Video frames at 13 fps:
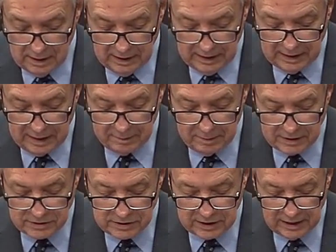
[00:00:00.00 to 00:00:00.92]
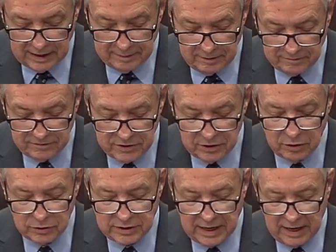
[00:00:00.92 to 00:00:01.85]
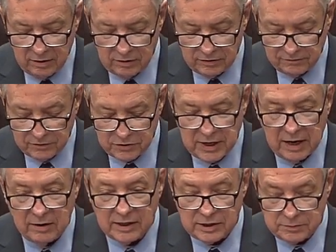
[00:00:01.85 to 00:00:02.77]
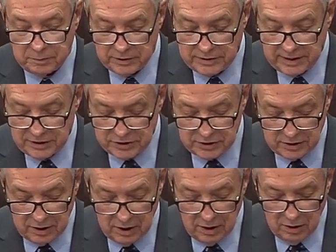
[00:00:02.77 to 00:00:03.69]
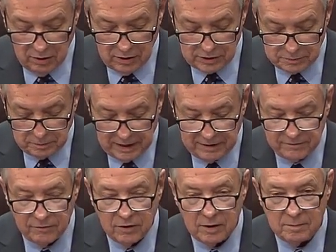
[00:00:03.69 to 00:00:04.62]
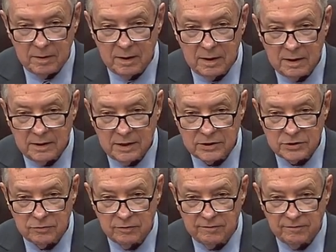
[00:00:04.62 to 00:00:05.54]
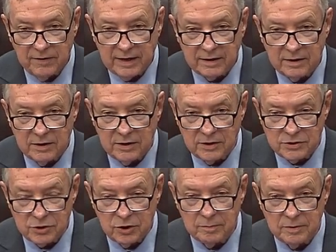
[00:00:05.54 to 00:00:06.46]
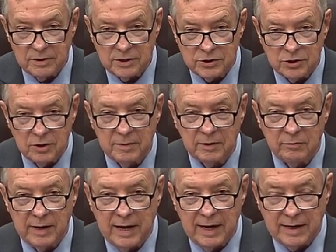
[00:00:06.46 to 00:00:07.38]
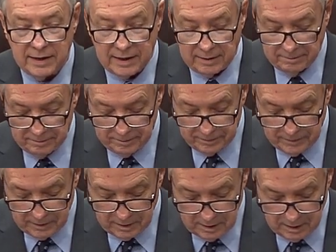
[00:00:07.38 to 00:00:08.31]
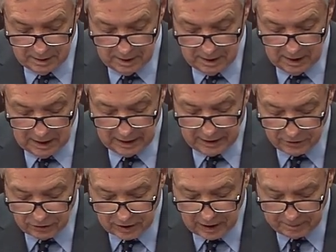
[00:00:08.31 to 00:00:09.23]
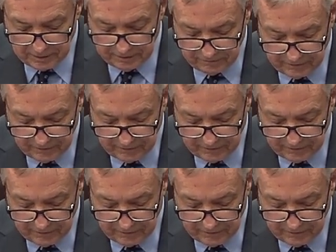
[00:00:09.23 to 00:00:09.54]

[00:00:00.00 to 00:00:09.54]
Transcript: Elon Musk's claim of zero tolerance for child exploitation on his platform doesn't reflect the disturbing reality. Another company